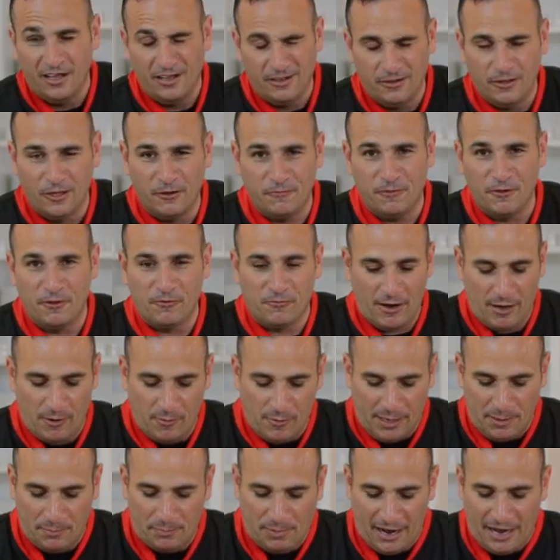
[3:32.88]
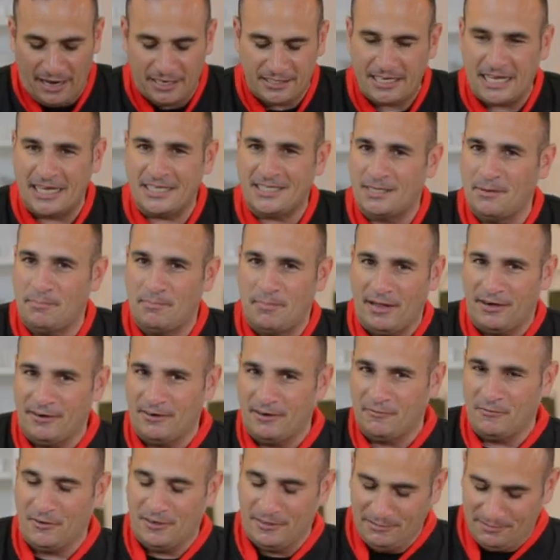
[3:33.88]
look for the red and white box. That's the
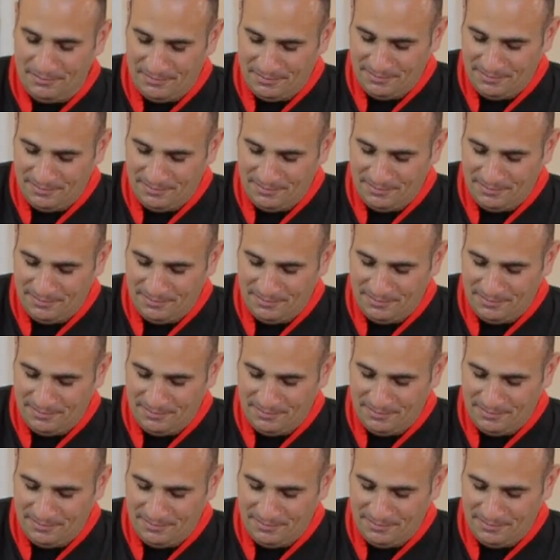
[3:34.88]
better one.